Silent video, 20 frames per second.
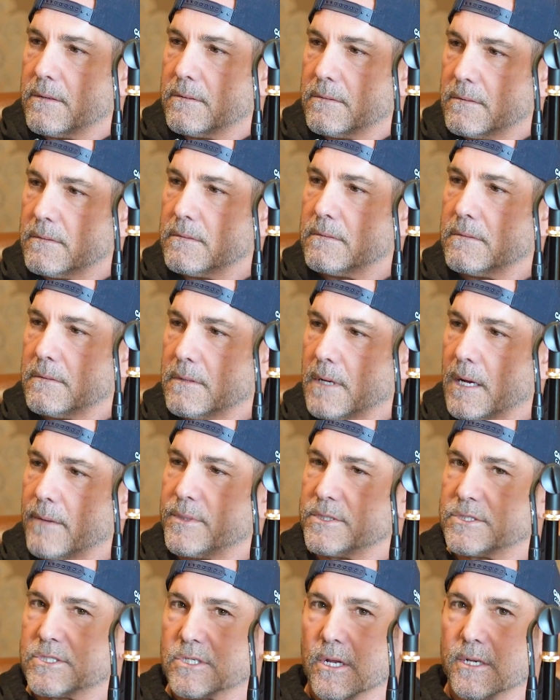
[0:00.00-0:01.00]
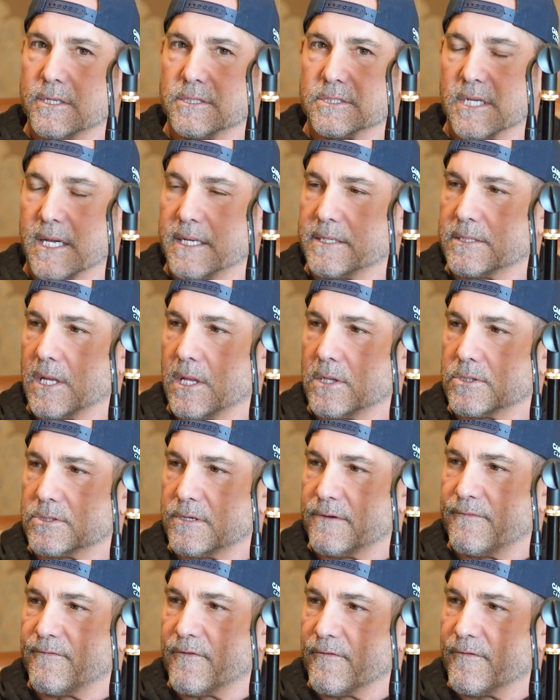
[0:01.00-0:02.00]
Yeah. I've been studying
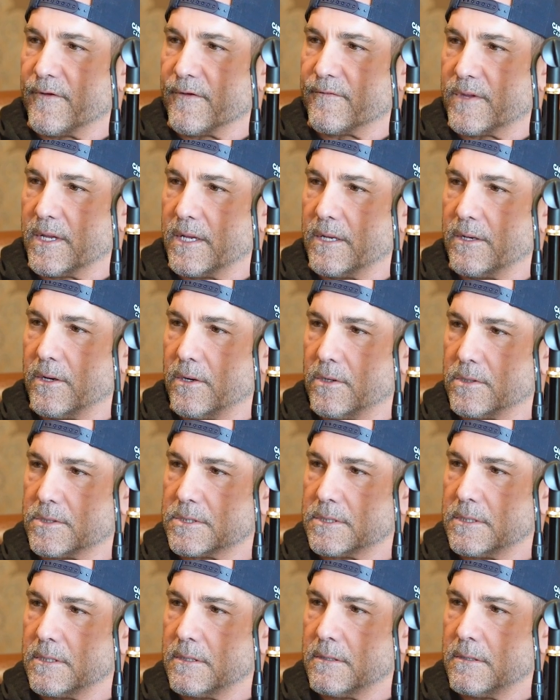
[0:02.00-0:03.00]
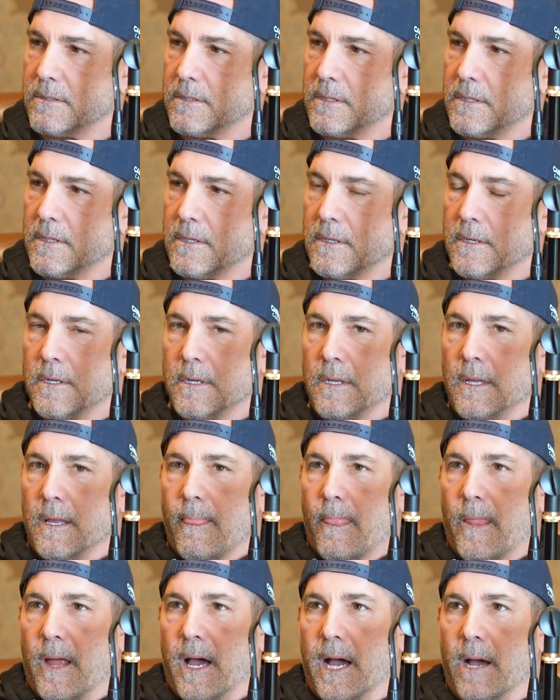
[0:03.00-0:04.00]
Scientology for 15 years.
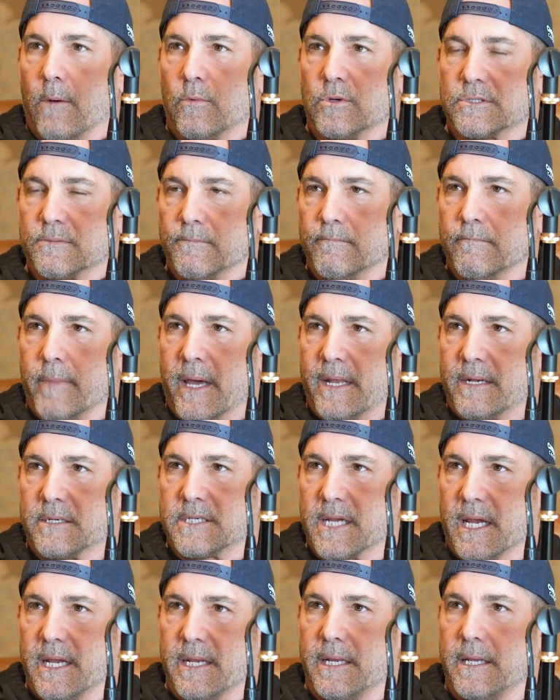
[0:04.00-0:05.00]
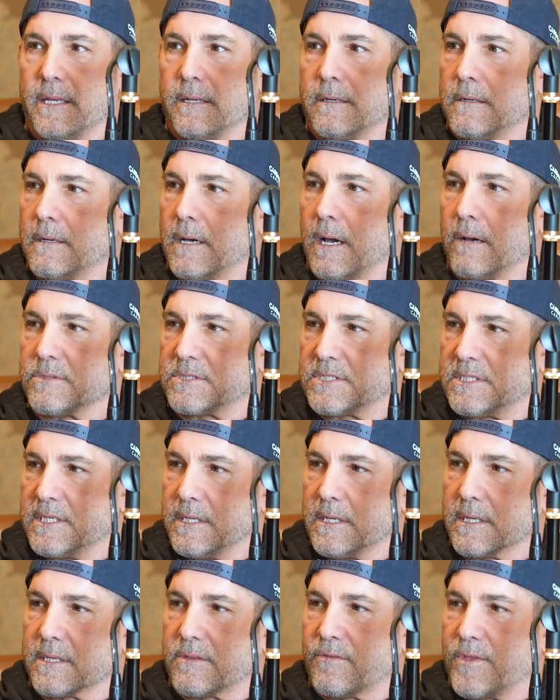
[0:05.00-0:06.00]
I was meditating. I was
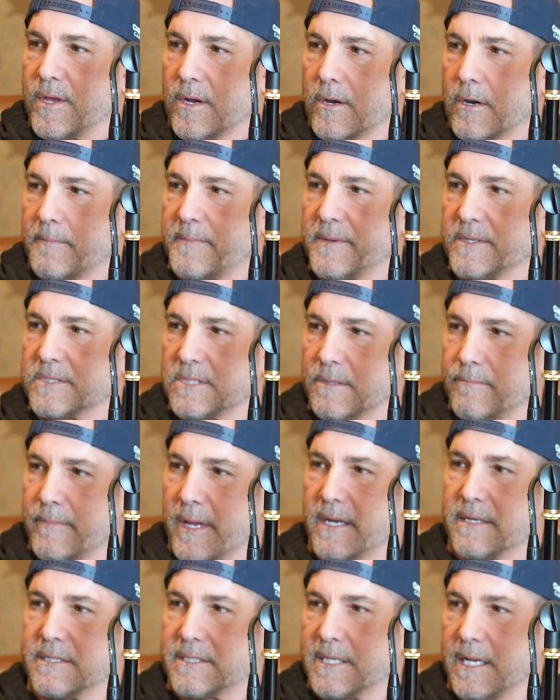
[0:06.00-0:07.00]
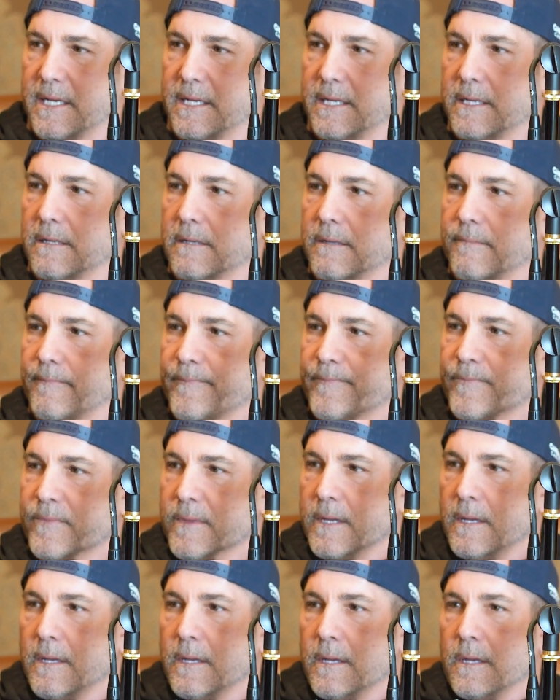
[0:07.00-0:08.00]
seeing a therapist and meditating.
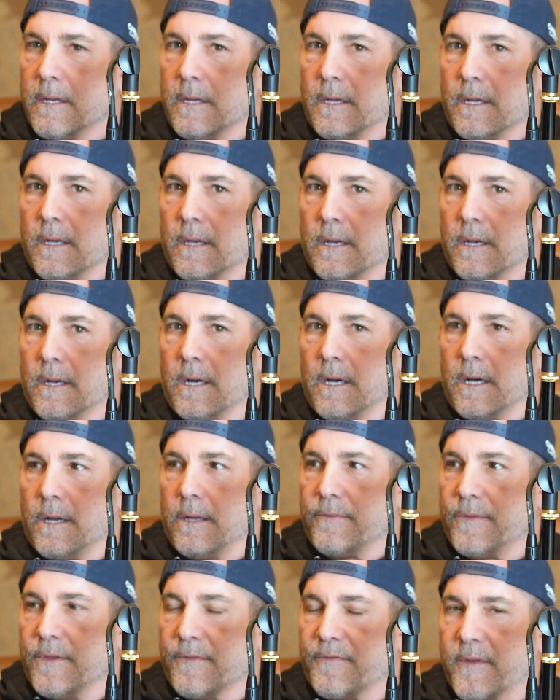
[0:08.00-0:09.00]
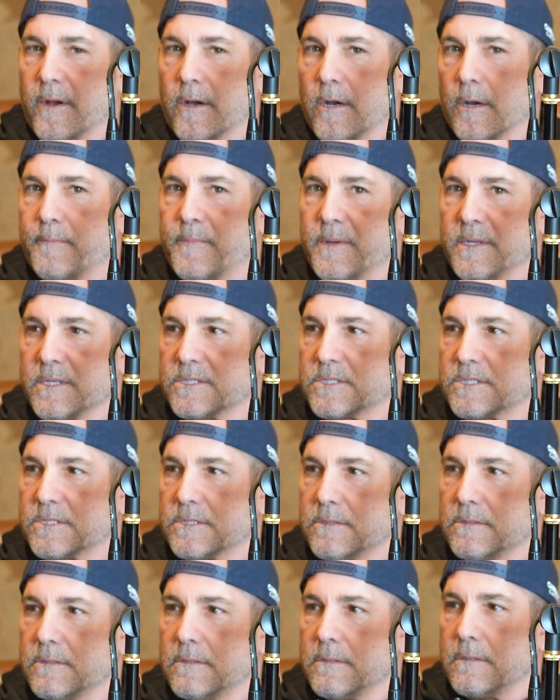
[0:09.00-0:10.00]
The
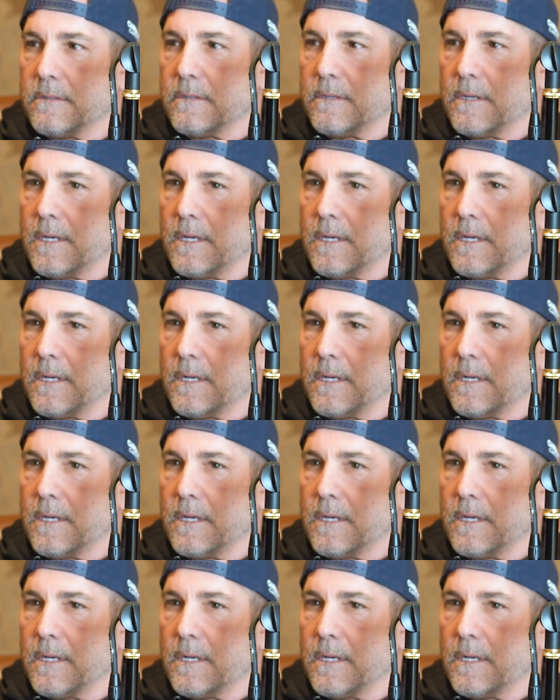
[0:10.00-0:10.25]
therapist